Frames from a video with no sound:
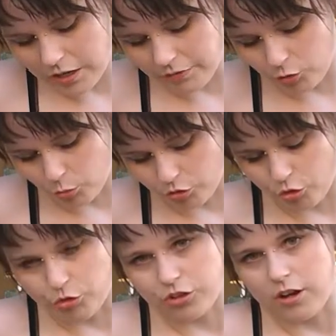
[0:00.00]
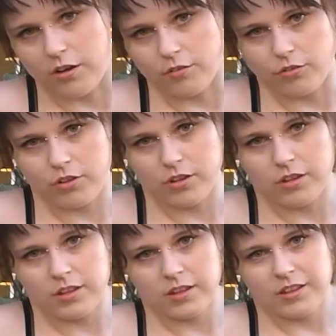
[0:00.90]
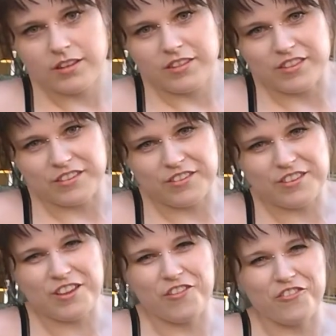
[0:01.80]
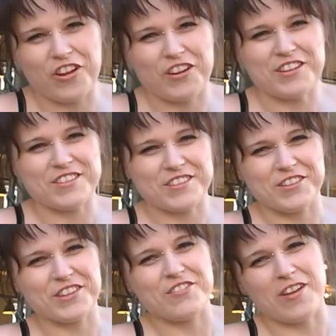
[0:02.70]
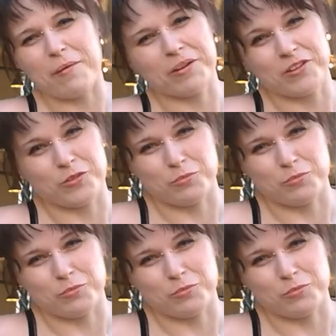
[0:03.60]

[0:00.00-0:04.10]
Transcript: of a result of this very silky fabric. Is